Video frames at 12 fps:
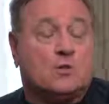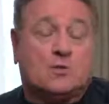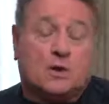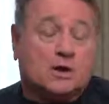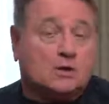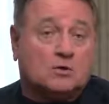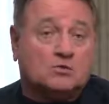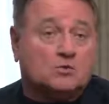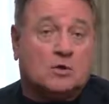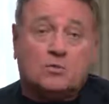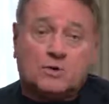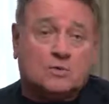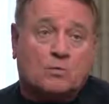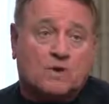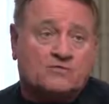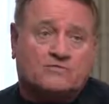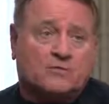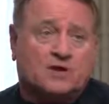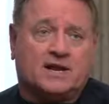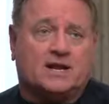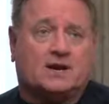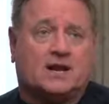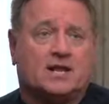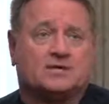Well, no wavefront
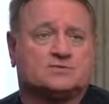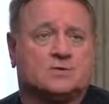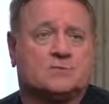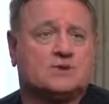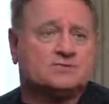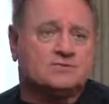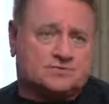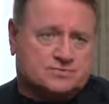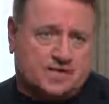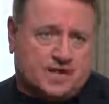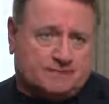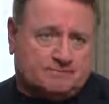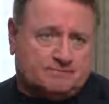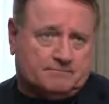analyzer measures that.